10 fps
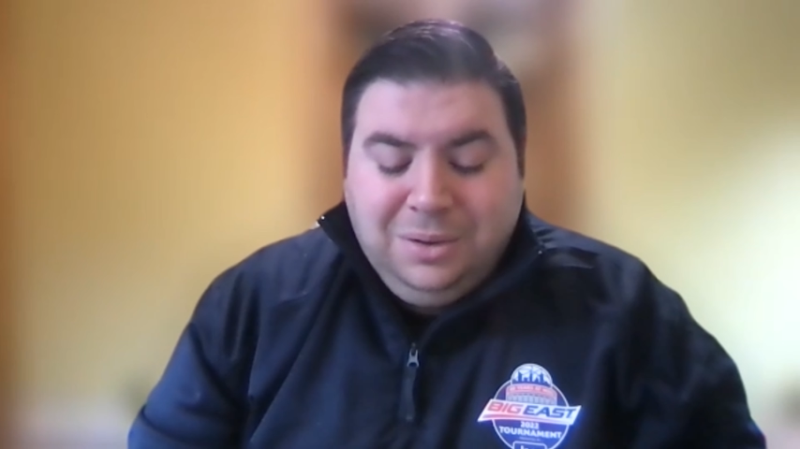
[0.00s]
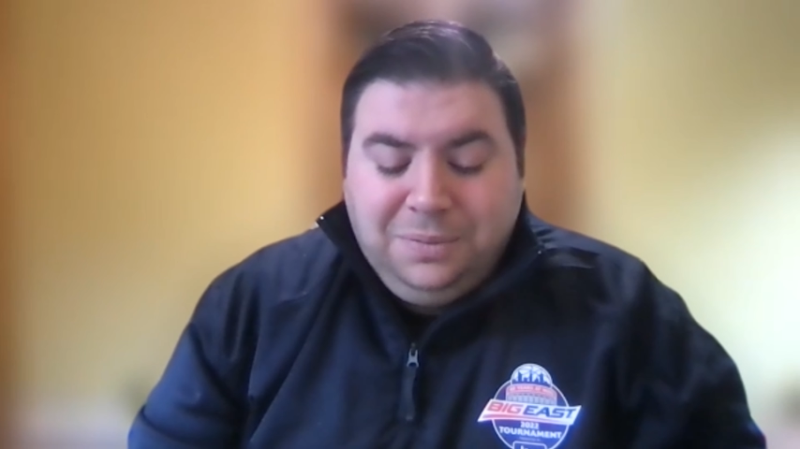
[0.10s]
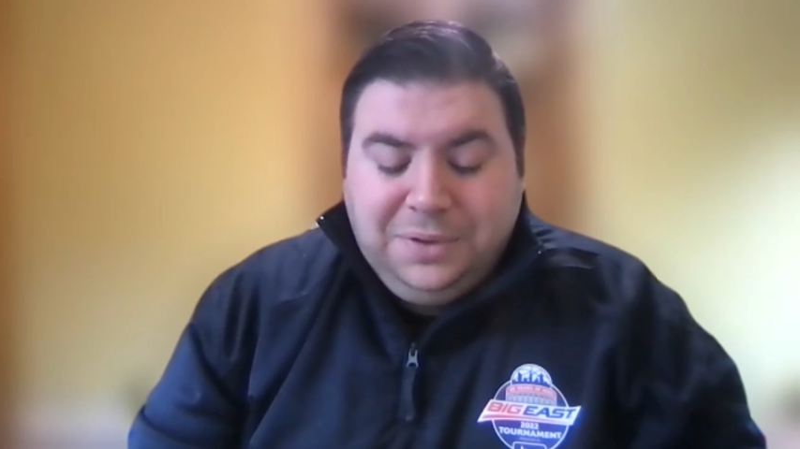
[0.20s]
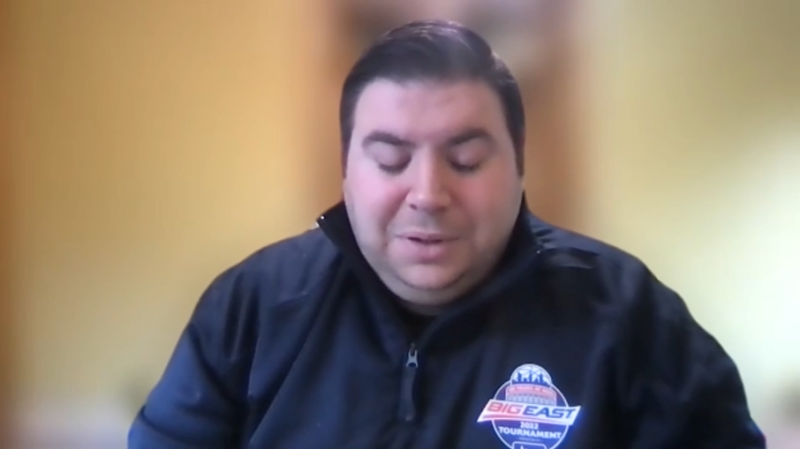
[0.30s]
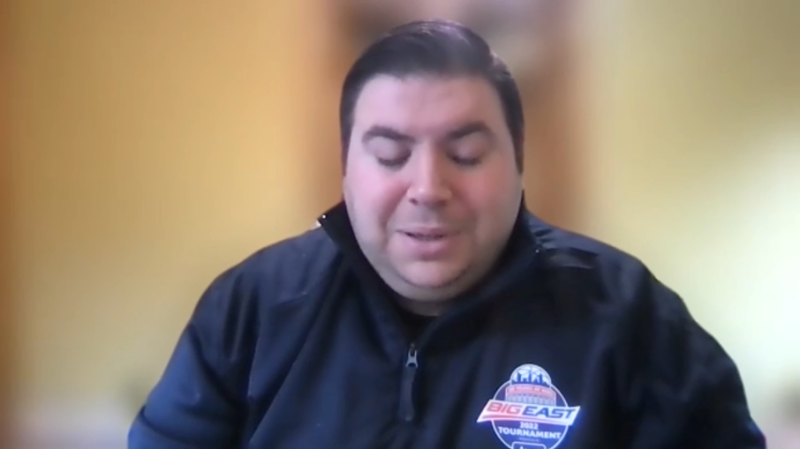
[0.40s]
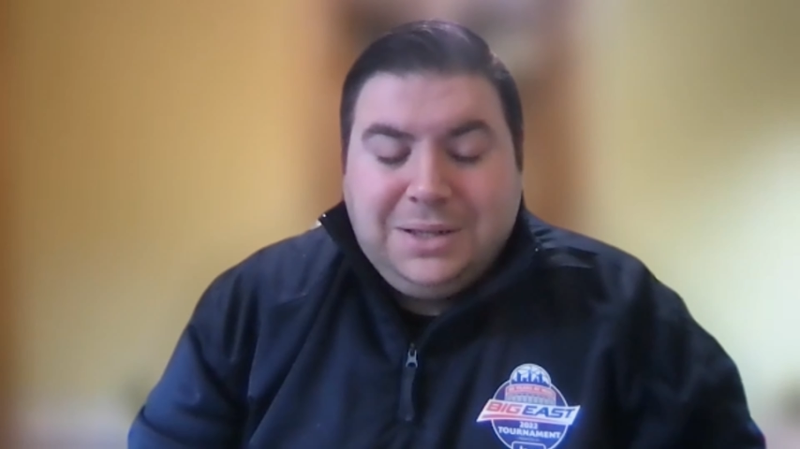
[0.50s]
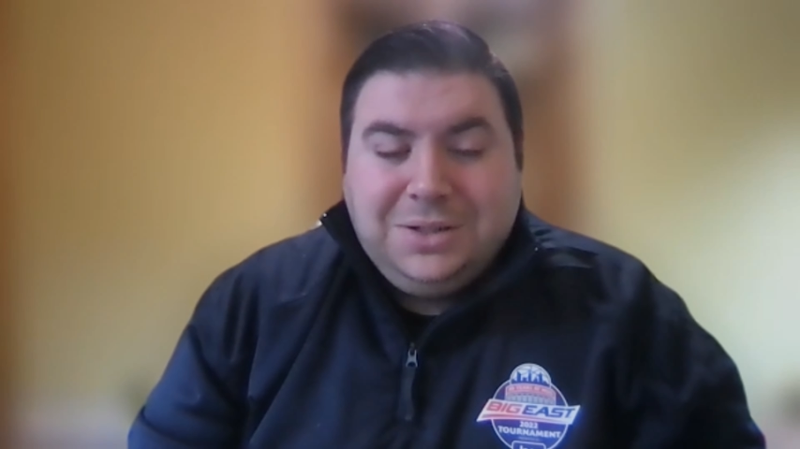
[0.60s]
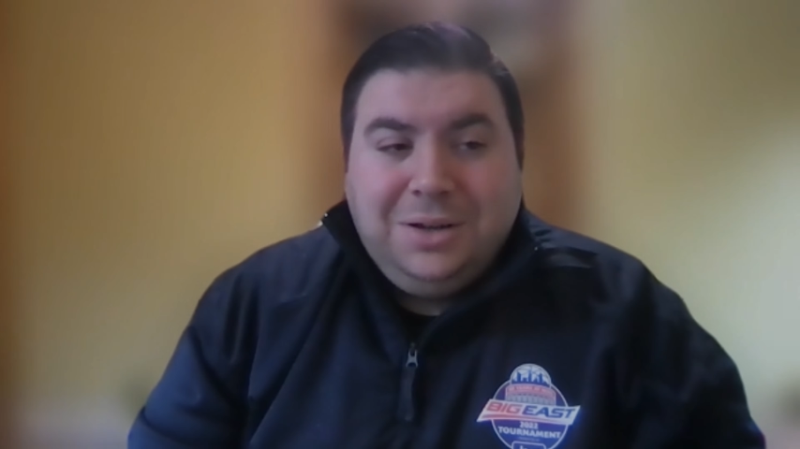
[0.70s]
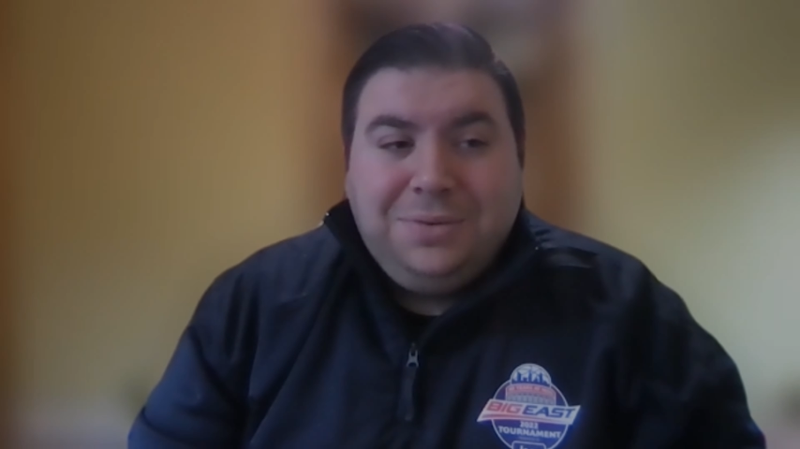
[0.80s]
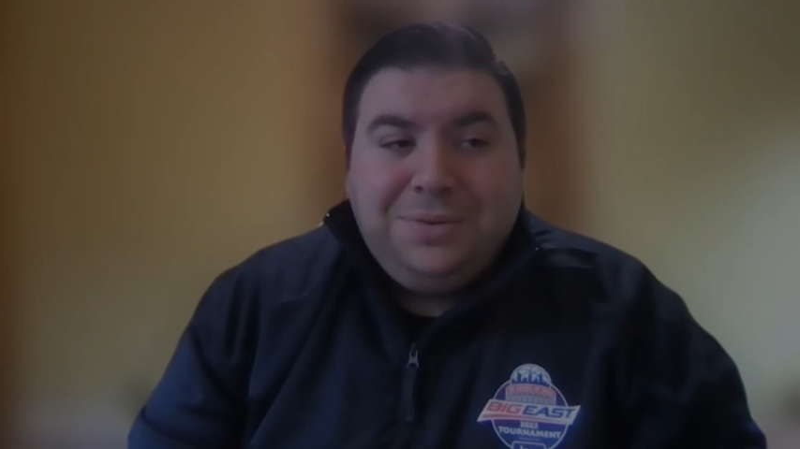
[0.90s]
hopefully it pays
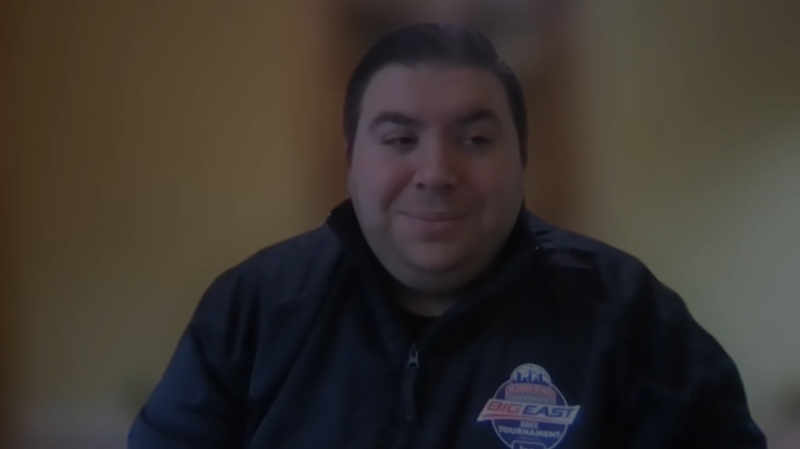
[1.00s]
off.